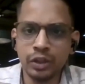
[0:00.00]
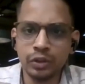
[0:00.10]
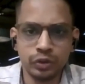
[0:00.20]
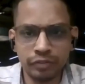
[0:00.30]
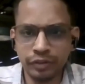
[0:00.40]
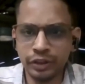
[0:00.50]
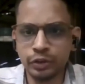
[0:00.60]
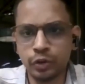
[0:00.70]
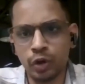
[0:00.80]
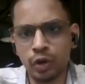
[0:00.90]
So the
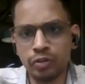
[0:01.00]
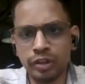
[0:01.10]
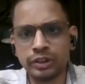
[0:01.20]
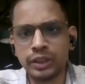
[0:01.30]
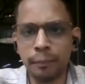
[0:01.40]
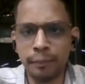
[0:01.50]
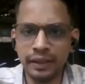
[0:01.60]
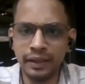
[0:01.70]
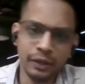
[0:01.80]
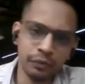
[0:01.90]
first 2 rounds was
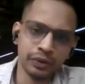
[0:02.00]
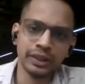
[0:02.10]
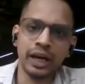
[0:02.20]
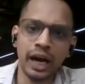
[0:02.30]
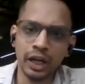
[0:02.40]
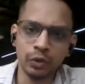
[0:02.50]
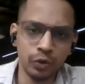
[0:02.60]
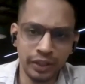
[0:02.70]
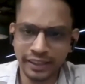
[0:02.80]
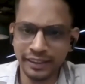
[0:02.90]
completely, it was a
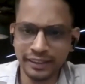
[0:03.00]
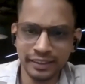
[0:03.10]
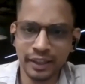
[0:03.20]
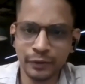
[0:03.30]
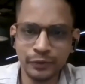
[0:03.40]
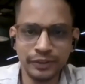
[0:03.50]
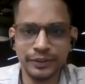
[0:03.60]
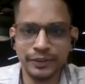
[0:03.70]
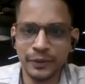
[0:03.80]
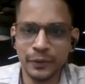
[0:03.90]
hardcore technical round,
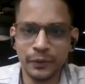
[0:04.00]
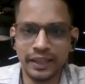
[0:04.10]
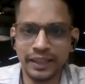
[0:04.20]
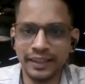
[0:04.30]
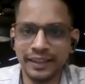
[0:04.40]
okay,